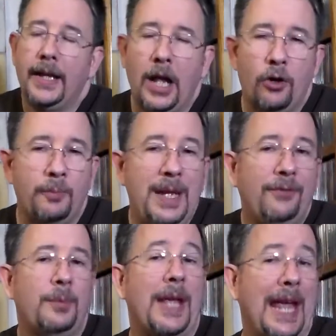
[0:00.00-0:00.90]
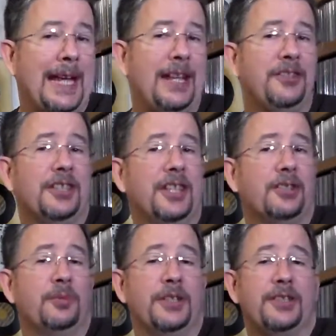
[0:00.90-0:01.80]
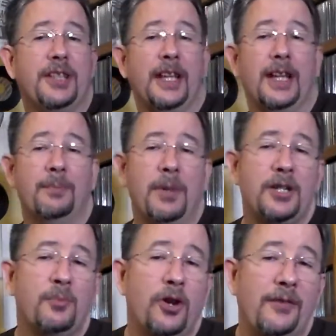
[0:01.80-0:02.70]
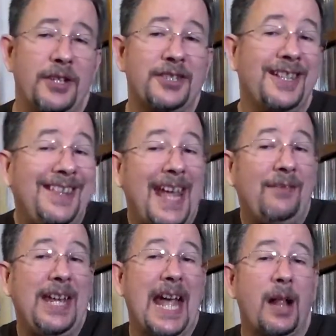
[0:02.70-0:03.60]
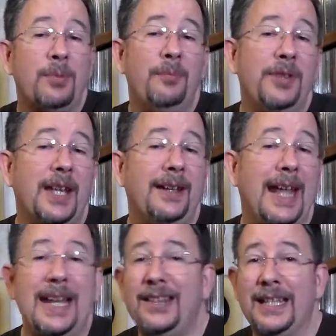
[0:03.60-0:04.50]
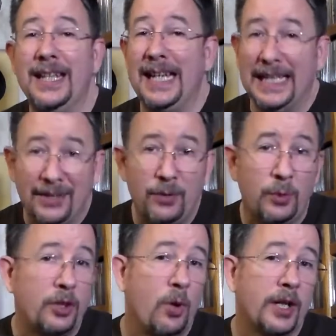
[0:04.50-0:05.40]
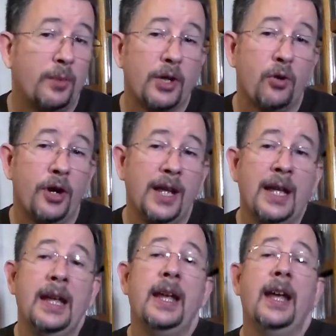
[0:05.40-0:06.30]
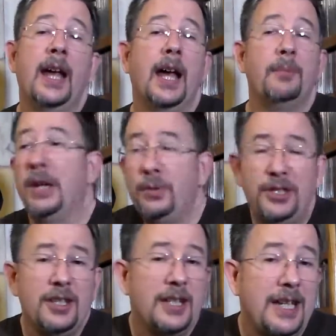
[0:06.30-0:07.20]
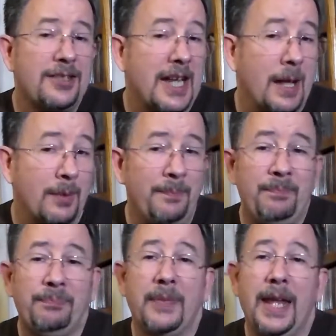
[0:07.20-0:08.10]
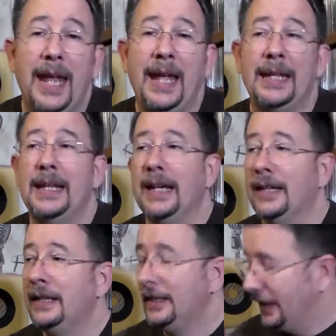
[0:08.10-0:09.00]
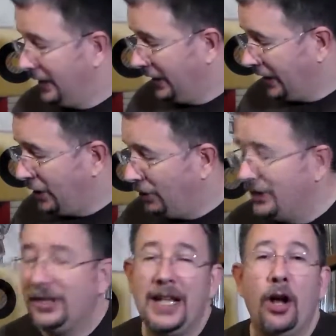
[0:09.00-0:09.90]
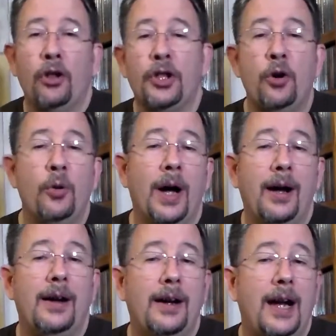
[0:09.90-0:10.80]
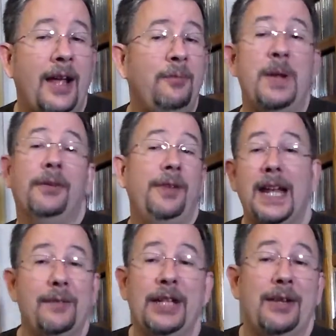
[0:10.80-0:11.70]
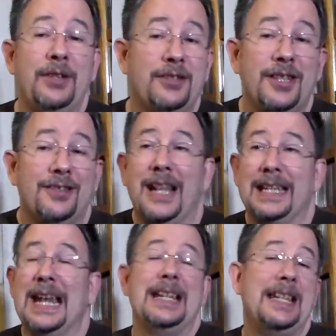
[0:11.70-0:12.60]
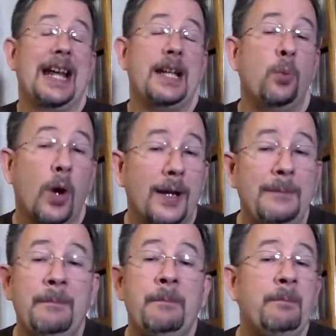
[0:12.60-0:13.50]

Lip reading: Now, being from the 80s, this was much more of a synth-heavy album than anything that 11 would go on to record, but it was still a decent album. And curiously, although I've been a fan of 11 since like 1991,